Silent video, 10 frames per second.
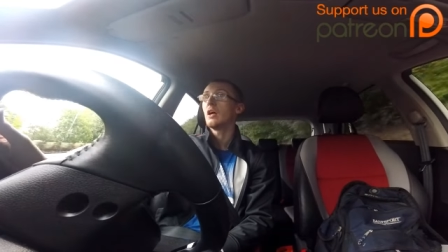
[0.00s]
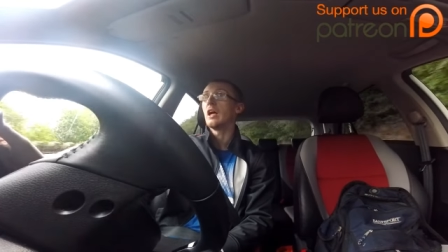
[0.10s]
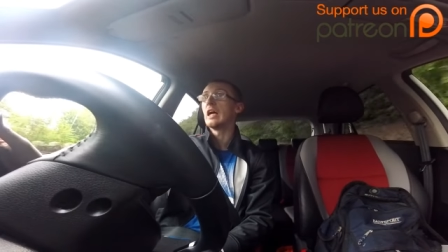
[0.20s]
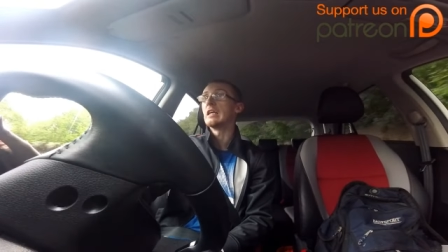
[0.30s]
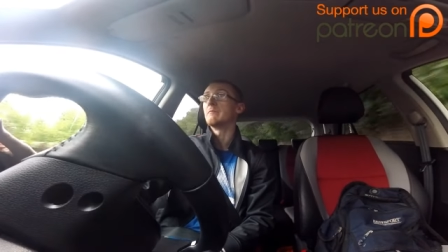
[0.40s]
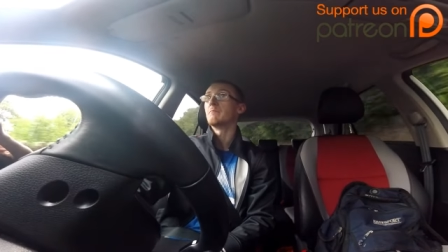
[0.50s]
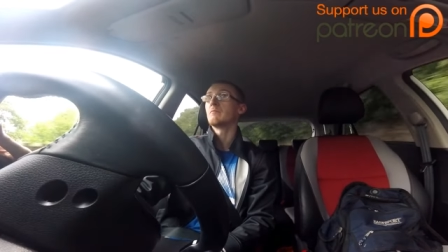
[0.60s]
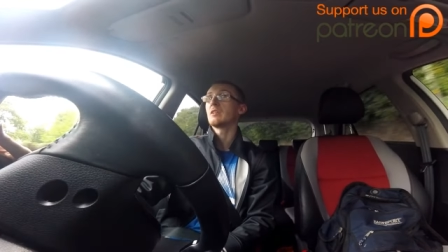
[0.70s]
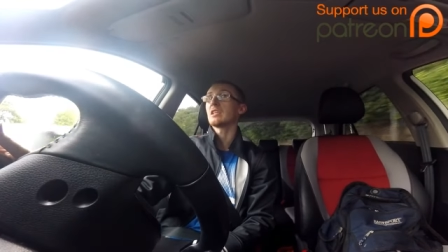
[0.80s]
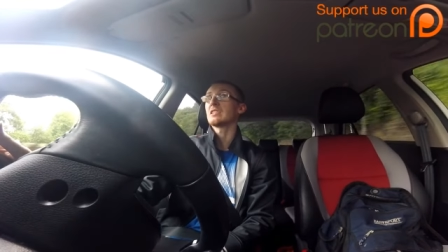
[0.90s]

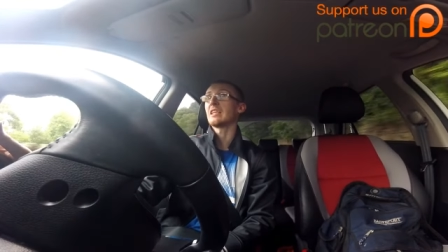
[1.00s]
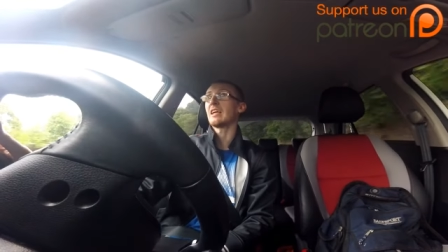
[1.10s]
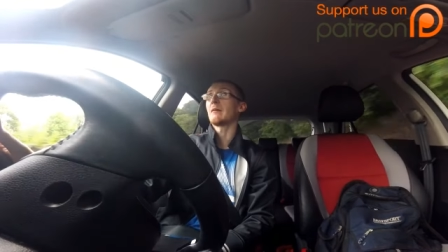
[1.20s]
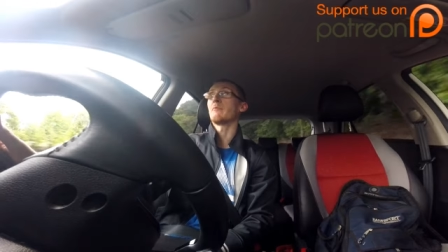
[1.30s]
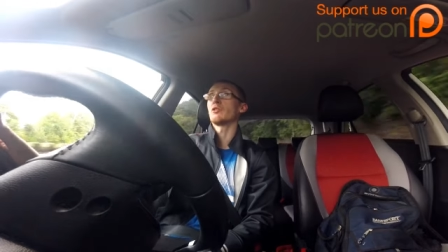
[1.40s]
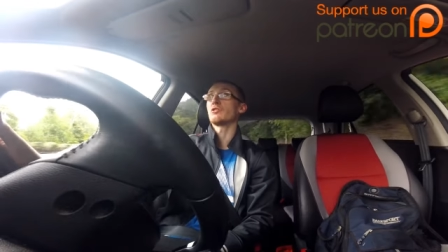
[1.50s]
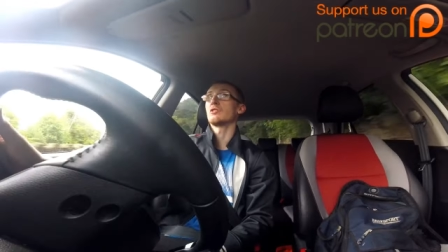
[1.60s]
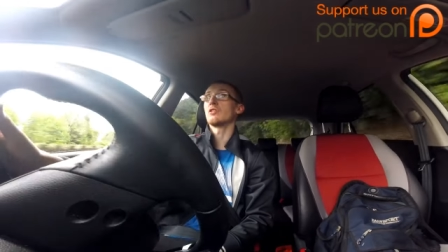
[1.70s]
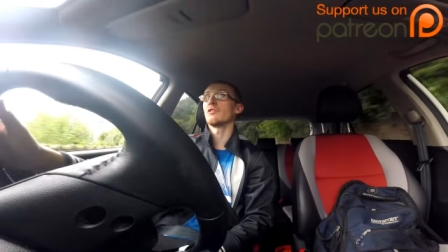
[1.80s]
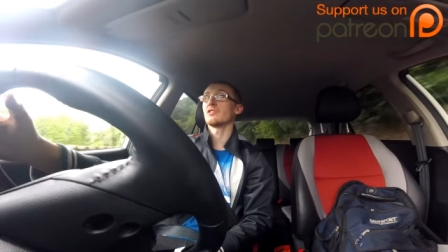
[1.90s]
Um, like I say, they are
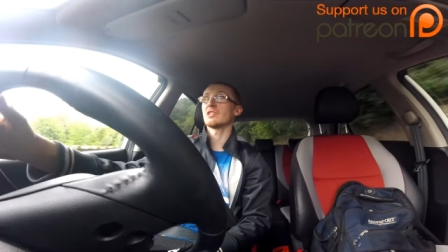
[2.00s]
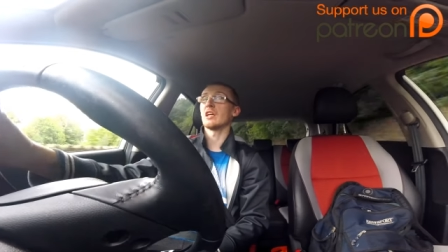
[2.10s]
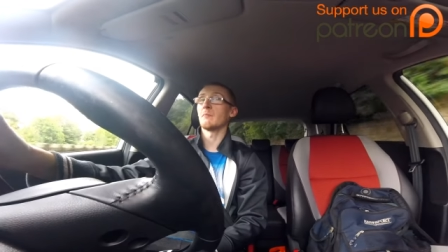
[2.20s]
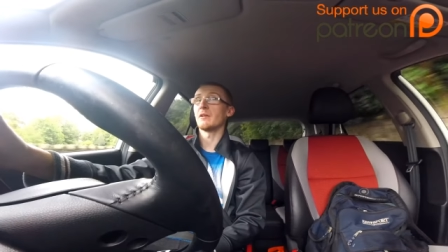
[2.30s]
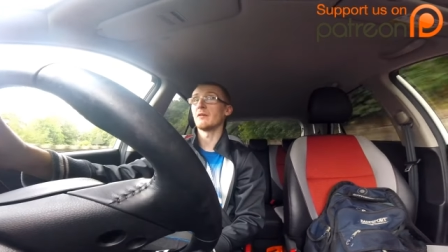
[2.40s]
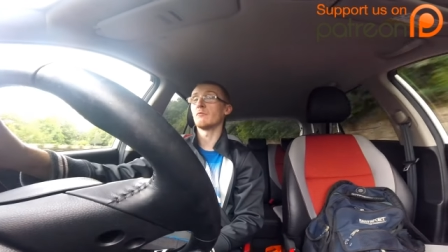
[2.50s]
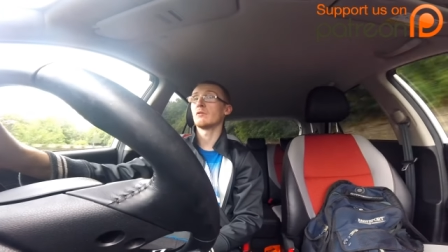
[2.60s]
monitored all the time now.